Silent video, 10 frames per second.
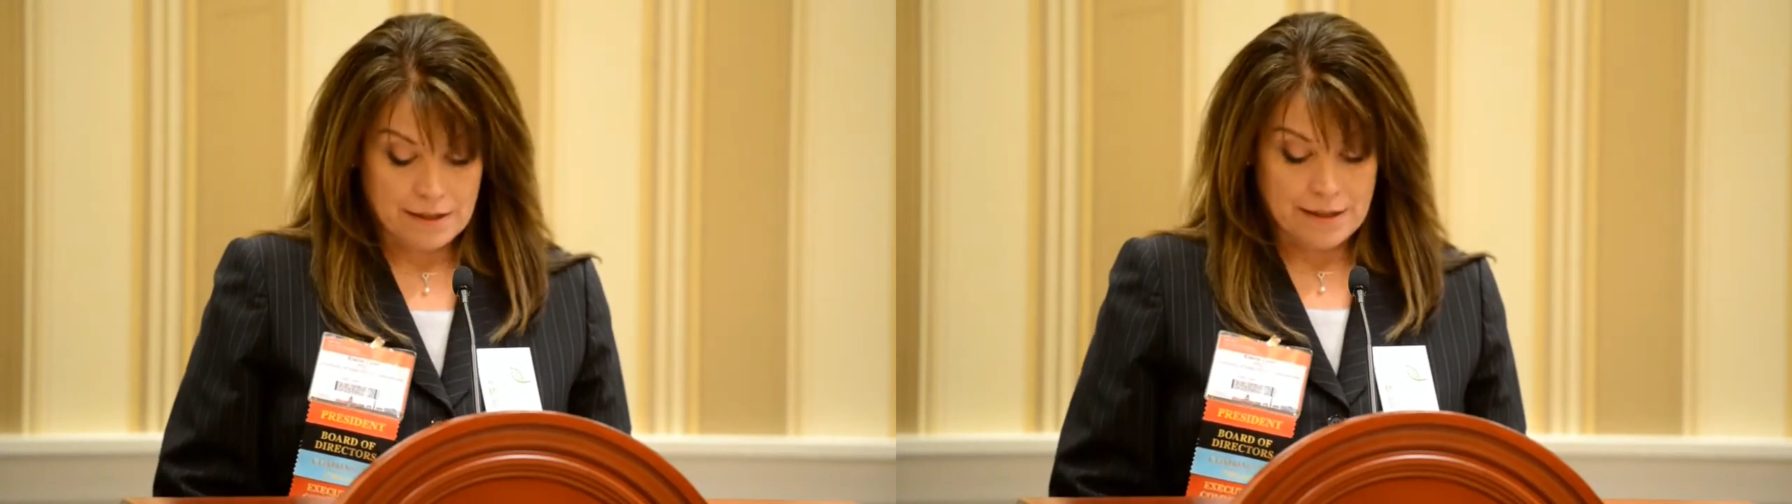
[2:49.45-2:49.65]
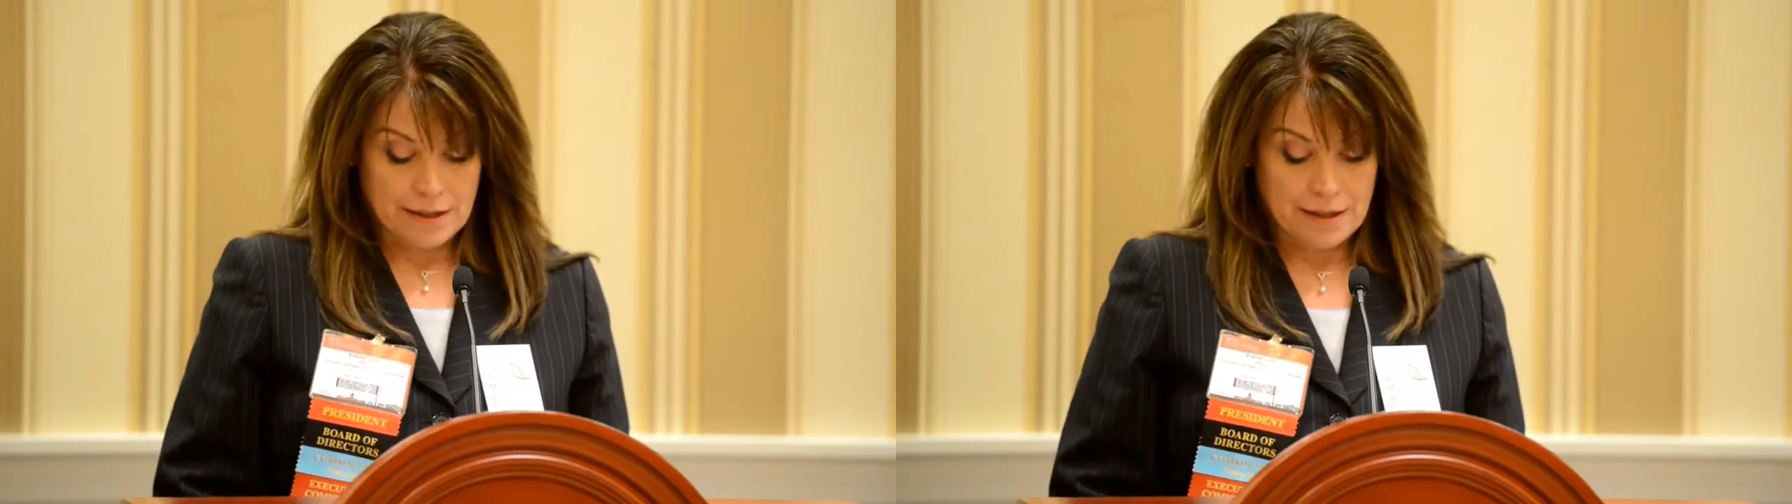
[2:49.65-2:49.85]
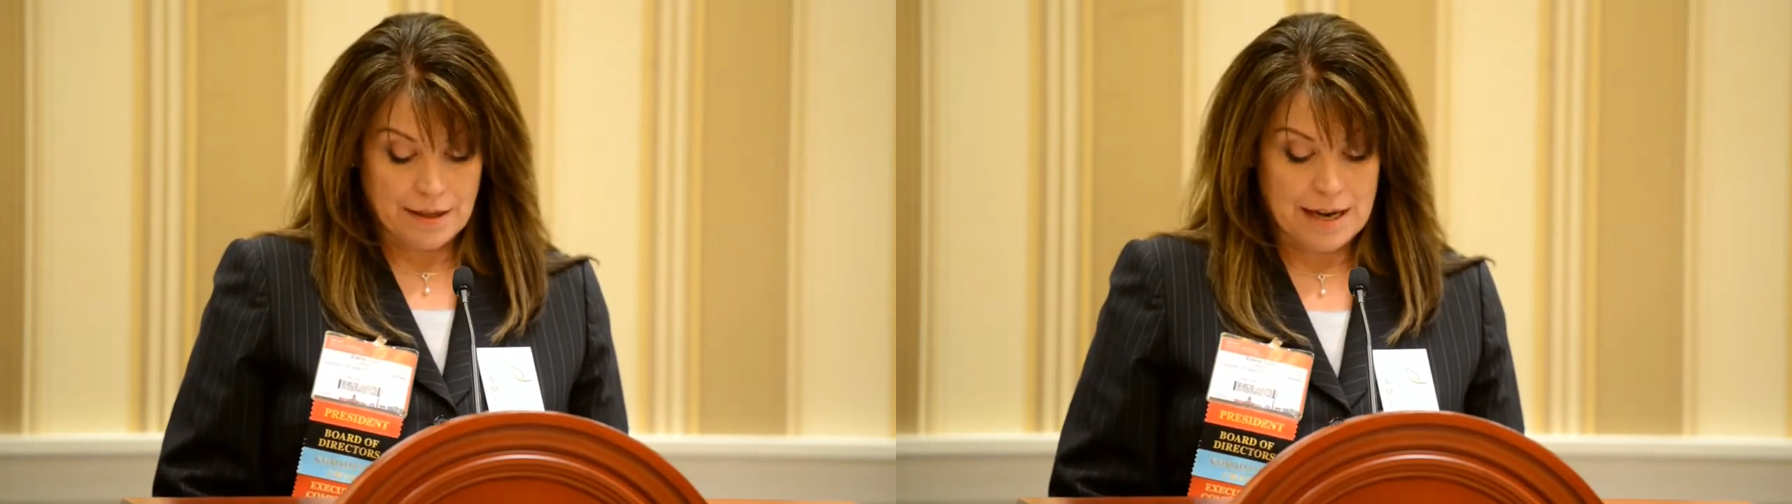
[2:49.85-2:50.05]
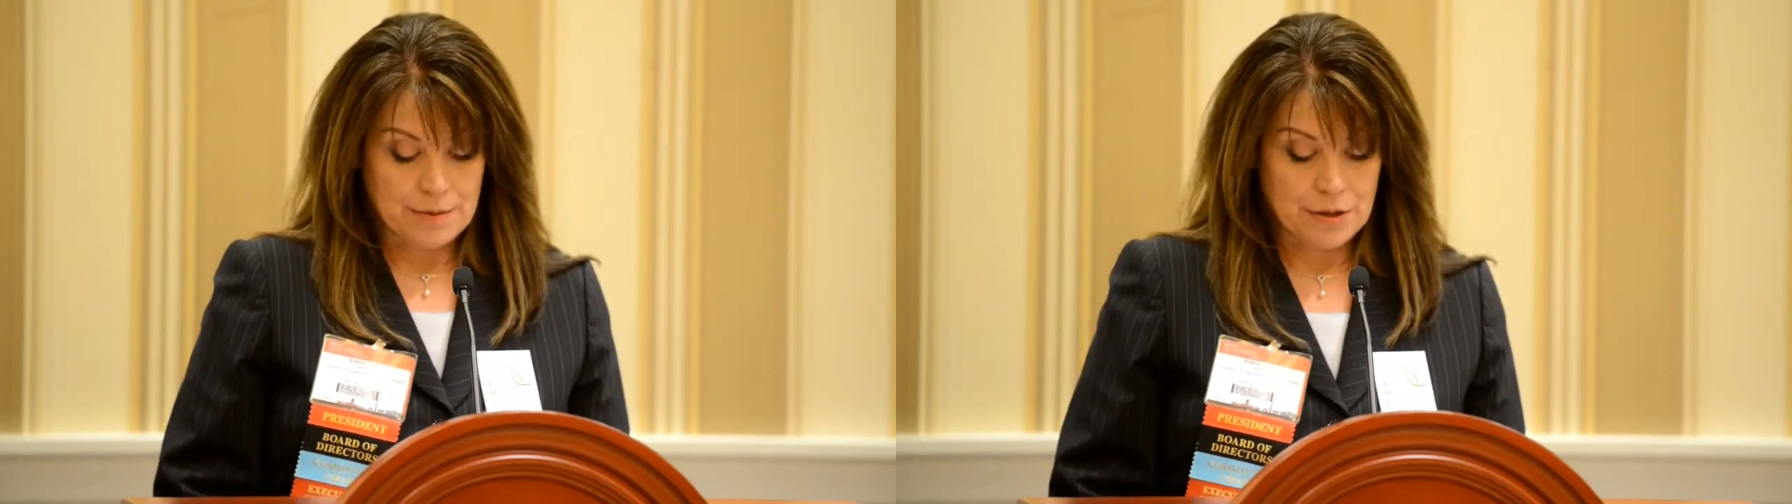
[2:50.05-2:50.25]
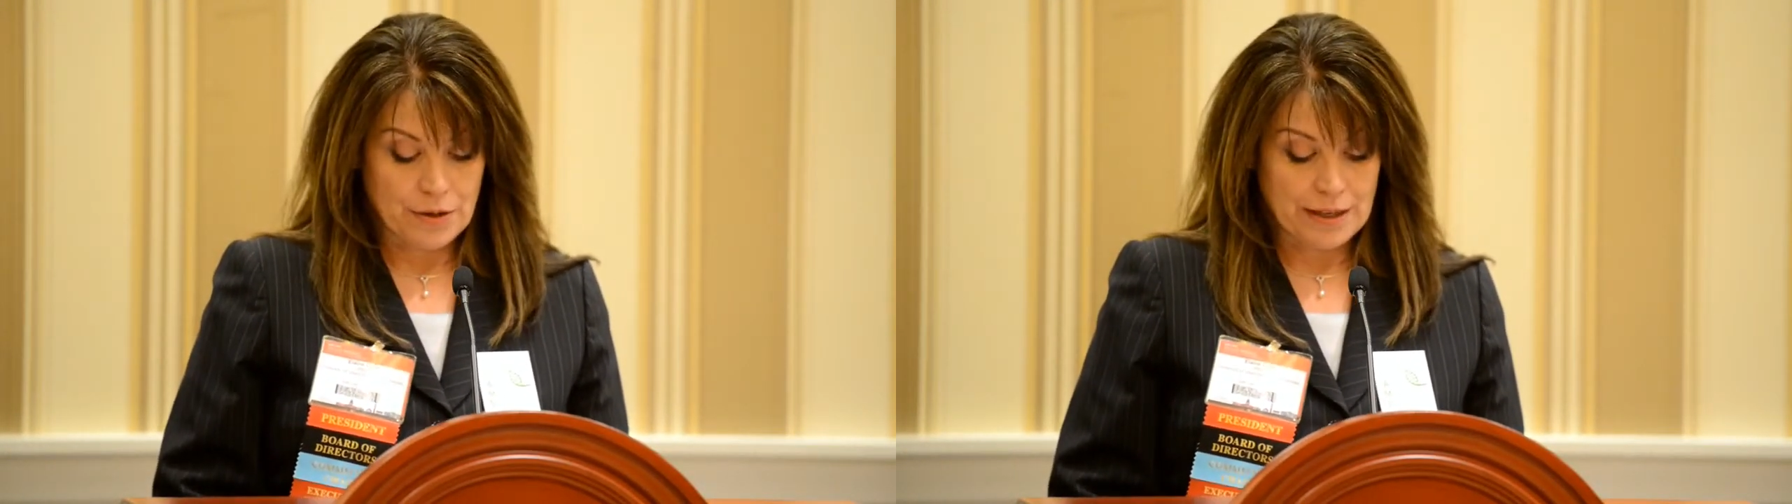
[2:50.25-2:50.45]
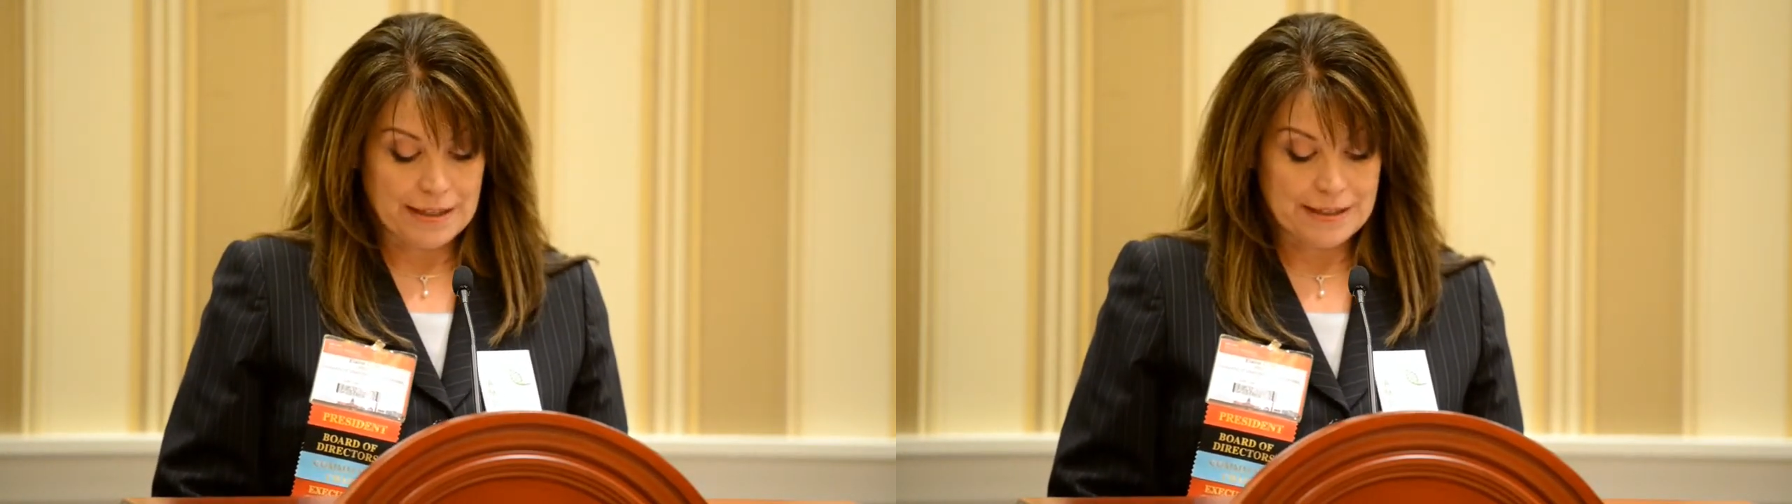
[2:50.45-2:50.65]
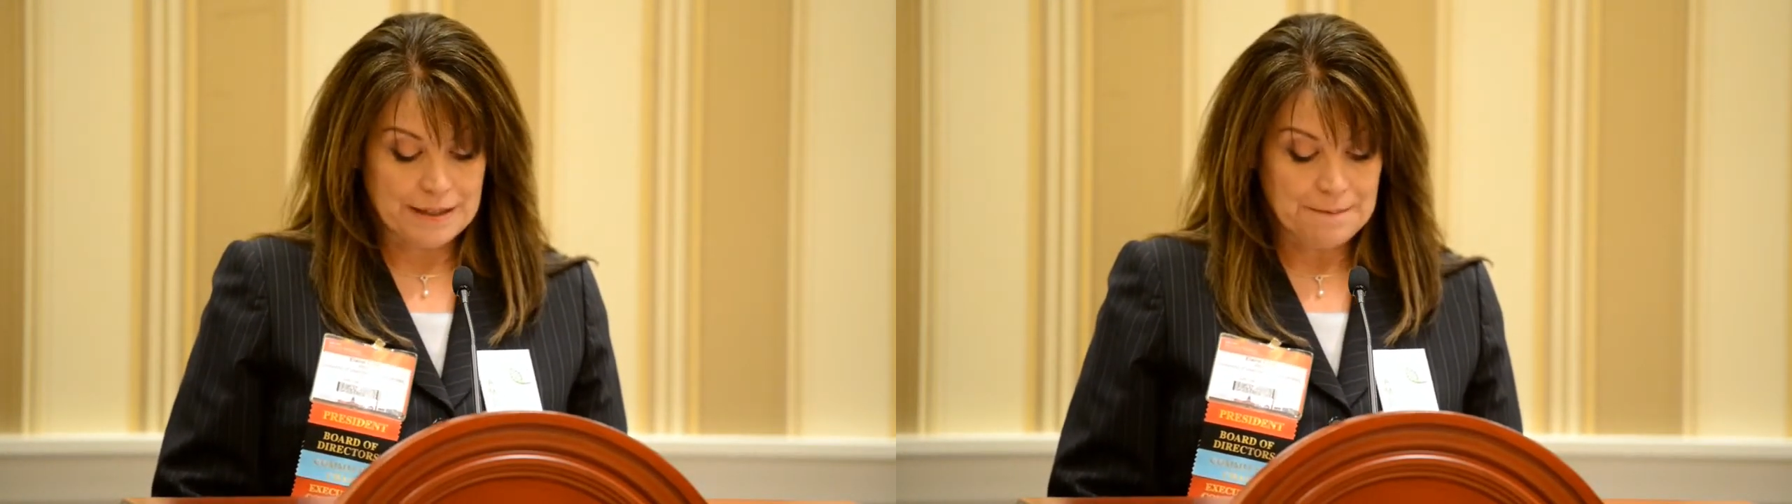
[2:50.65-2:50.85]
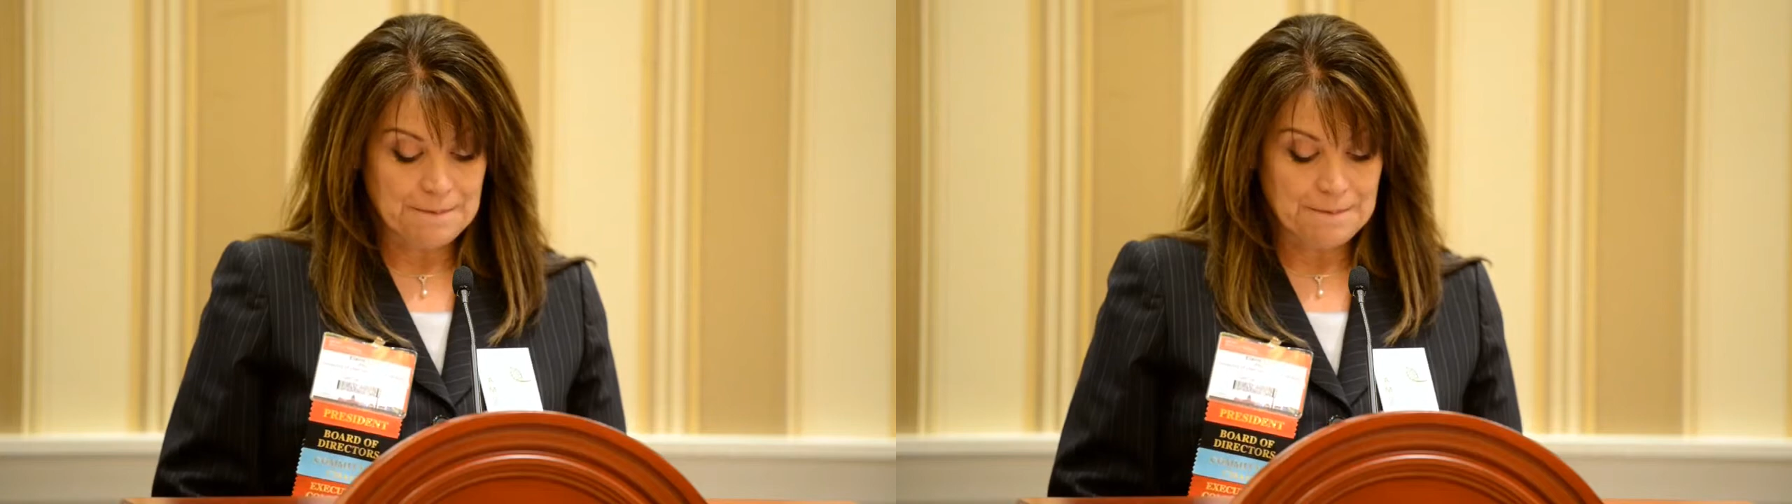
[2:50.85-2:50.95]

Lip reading: clinical laboratories.